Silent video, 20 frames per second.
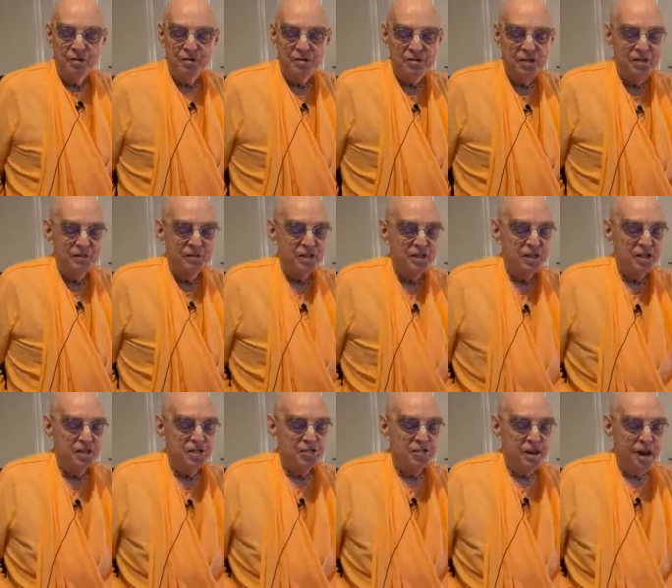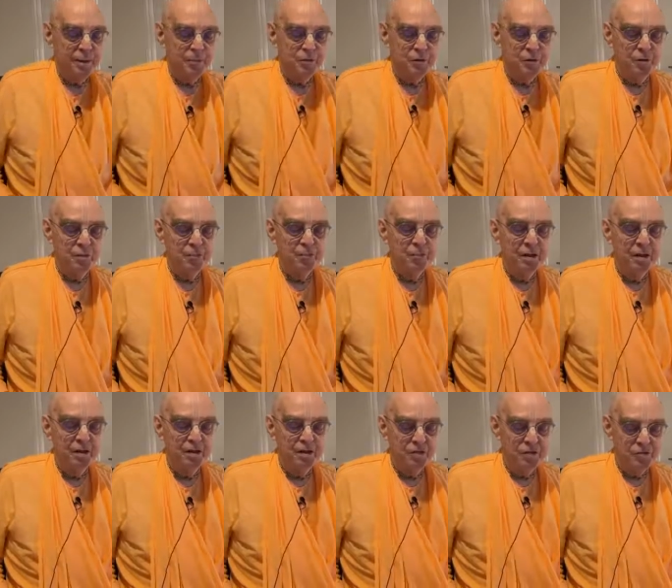17th chapter
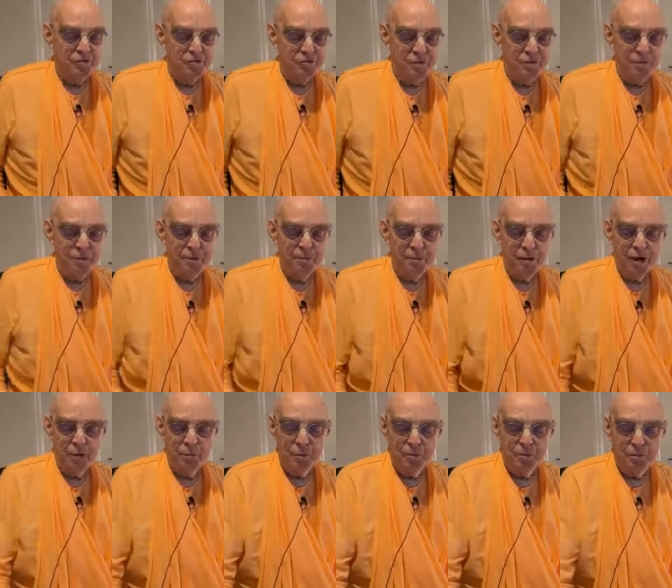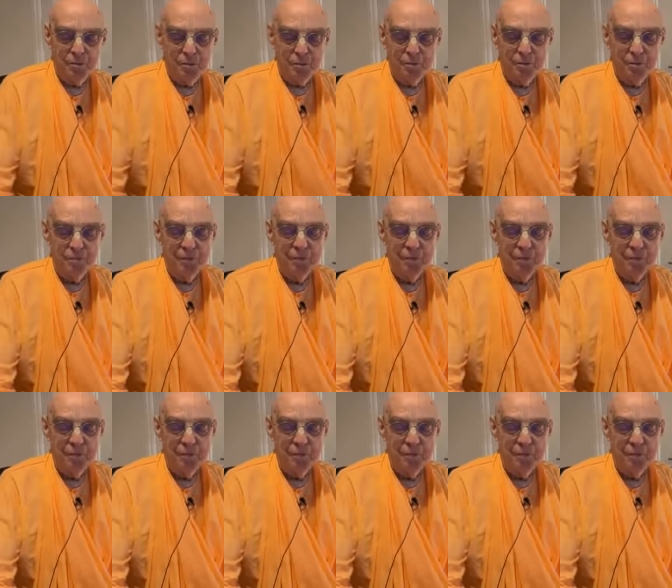of Srimad Bhagavatam,